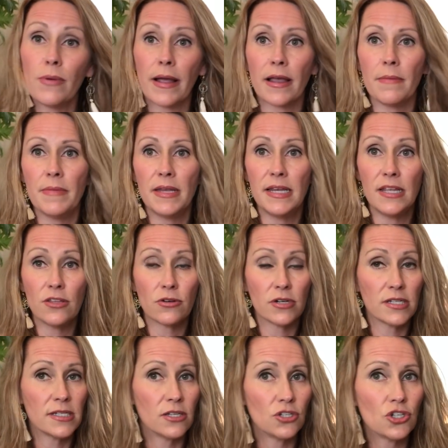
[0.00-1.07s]
recommend either
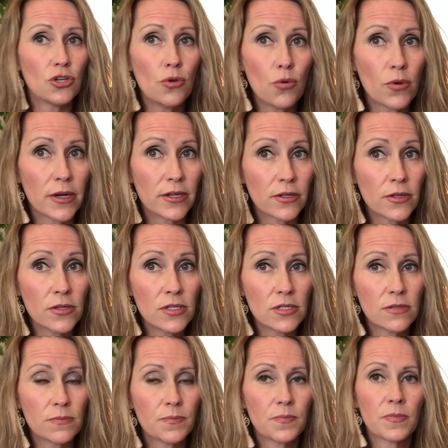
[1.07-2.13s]
essential
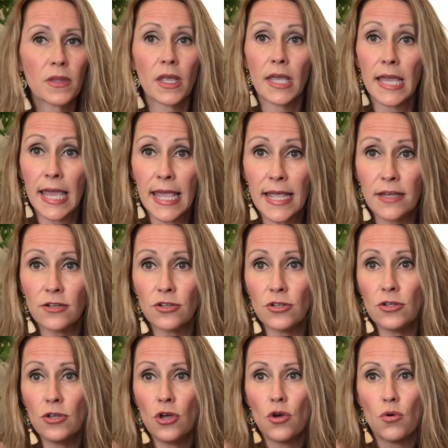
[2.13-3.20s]
oils,
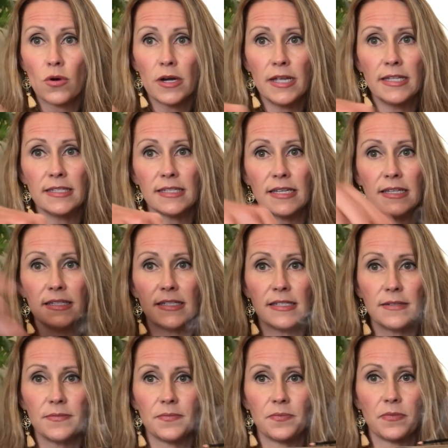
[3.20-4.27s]
candle, or incense.